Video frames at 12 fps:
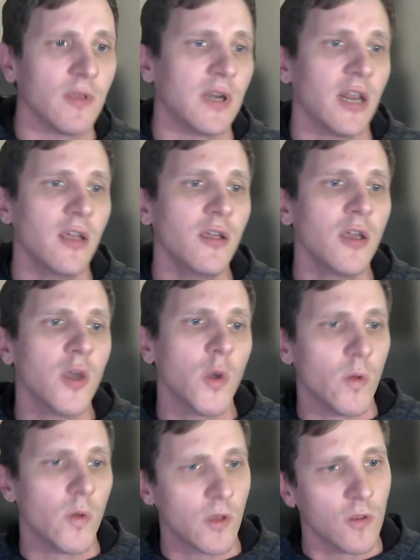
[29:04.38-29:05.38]
the data,
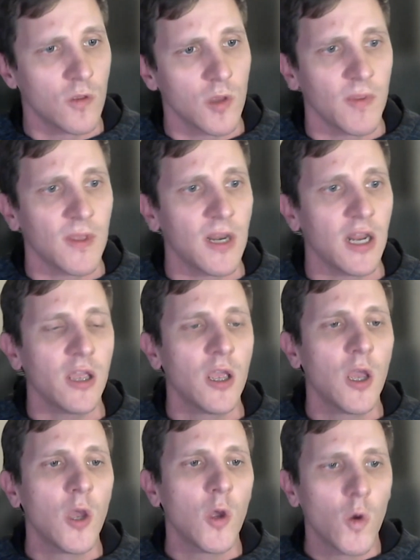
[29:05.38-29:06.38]
who is consuming the data,
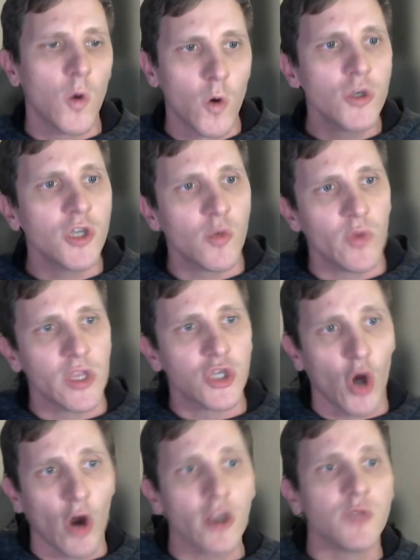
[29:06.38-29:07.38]
who should we
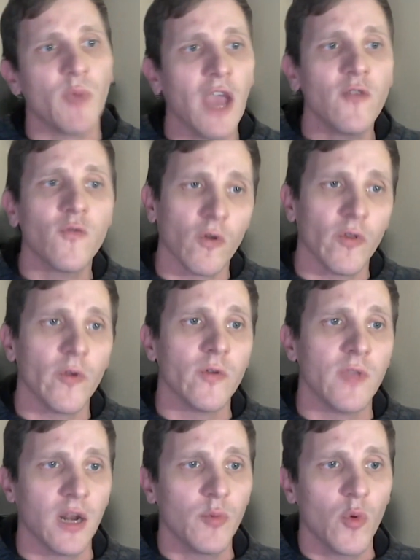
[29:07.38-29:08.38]
charge back for those
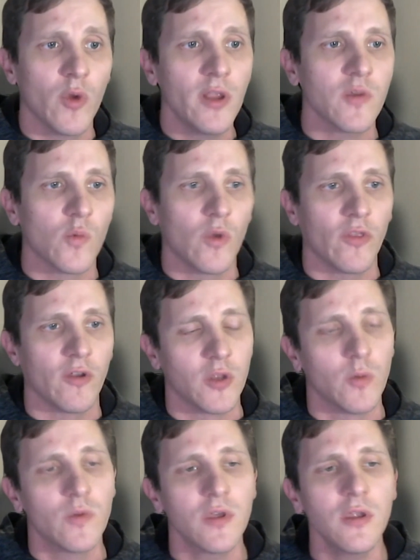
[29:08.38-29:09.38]
data points and what they're
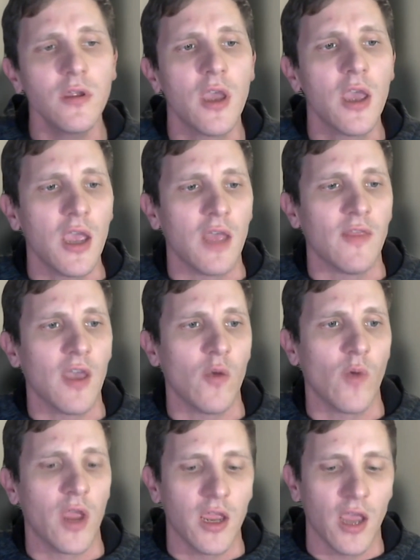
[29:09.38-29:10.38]
using. And that
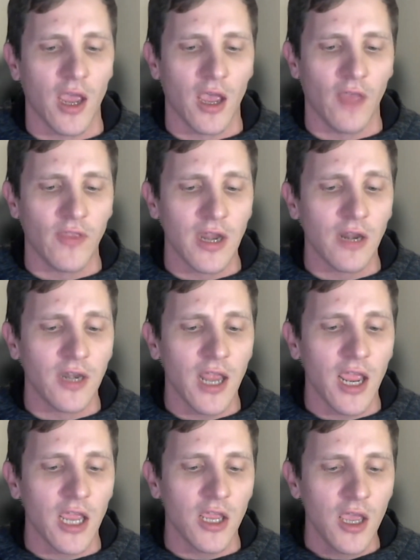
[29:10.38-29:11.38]
way, at the end of the
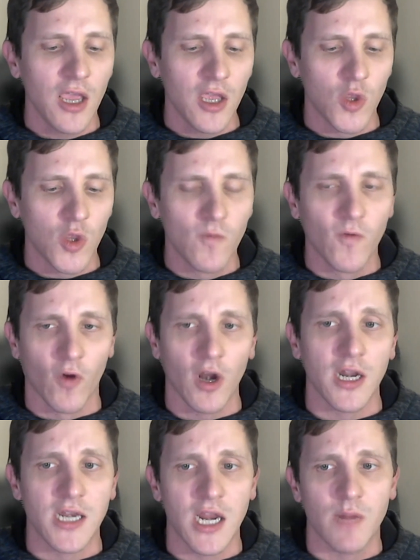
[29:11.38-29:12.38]
day, you've
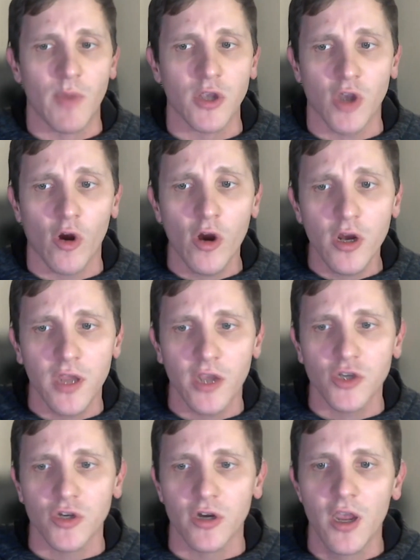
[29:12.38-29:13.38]
created a data mesh
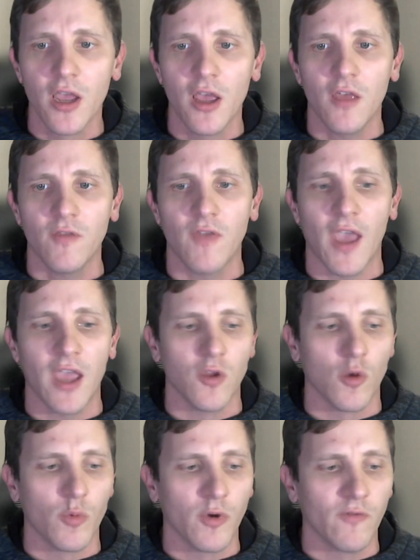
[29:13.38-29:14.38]
architecture that
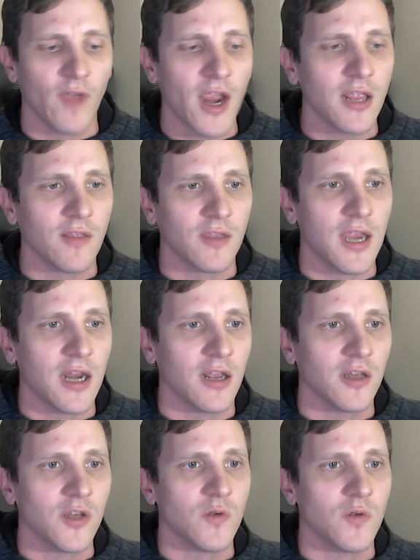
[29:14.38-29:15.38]
you're providing the
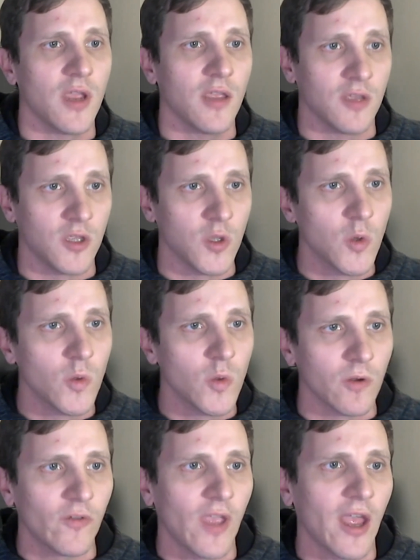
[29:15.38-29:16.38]
data to the
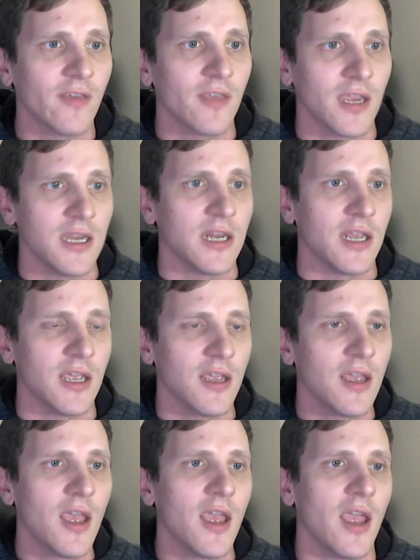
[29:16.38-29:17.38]
users as they need it,
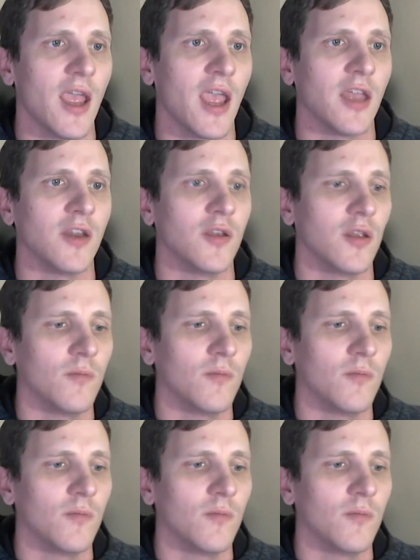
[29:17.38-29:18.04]
and